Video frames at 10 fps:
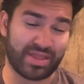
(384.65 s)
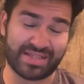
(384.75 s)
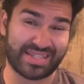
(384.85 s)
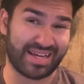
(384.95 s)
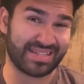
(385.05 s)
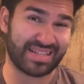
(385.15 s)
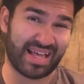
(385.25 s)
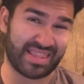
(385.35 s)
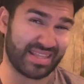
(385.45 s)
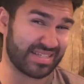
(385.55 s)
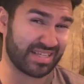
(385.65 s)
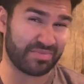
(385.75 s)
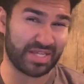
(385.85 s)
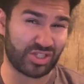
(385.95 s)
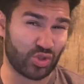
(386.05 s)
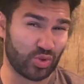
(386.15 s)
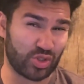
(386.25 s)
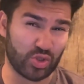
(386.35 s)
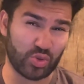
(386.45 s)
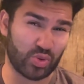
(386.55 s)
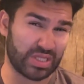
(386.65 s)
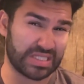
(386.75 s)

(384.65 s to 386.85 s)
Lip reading: I think this is going to be a 2-2.